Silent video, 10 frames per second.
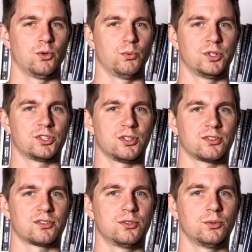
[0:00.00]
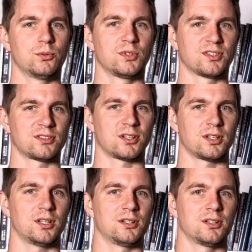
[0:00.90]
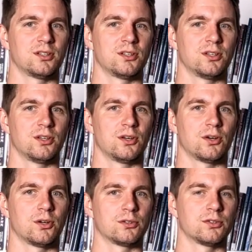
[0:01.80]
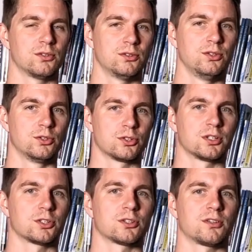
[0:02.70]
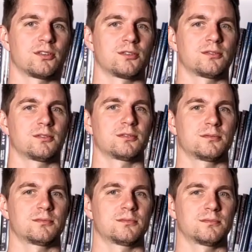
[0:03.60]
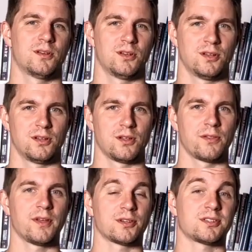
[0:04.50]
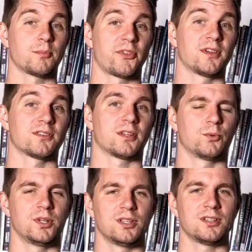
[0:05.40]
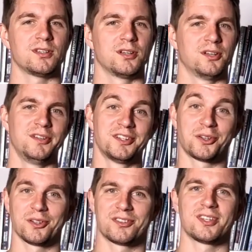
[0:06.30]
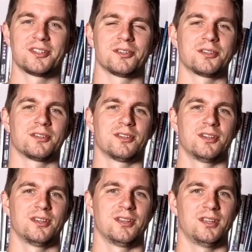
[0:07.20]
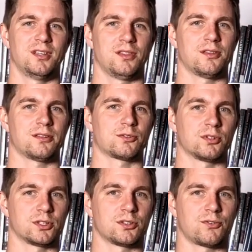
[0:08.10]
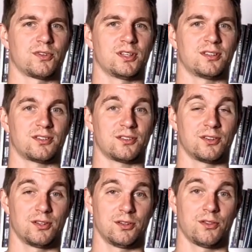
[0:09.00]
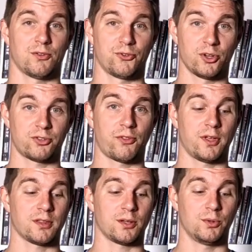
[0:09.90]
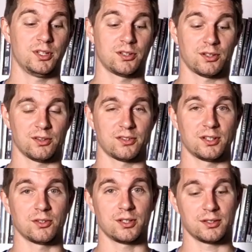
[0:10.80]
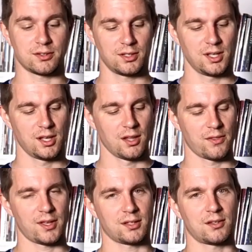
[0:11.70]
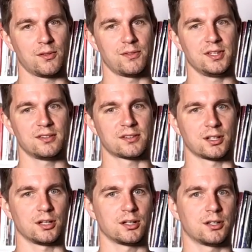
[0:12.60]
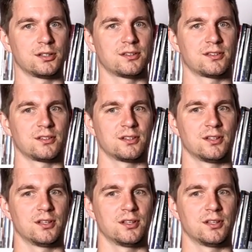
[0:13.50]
which is to decide on new traditions. There are some things that we need to consider in this traditions phase. The first thing that we need to consider is that these cards